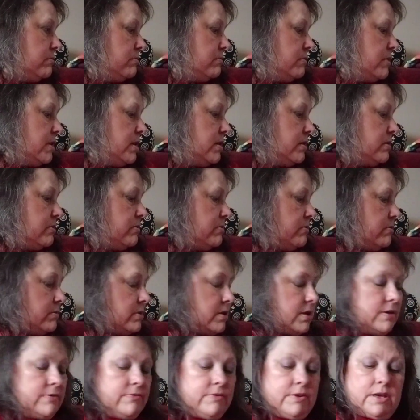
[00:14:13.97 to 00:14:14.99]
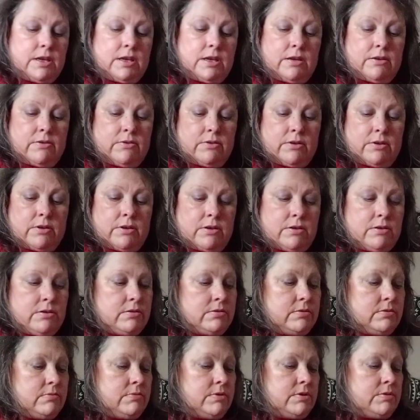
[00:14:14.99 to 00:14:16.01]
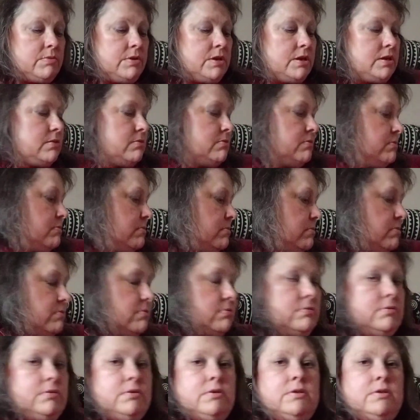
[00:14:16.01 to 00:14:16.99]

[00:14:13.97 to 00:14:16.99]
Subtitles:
We are not having any other cards, which means, ooh.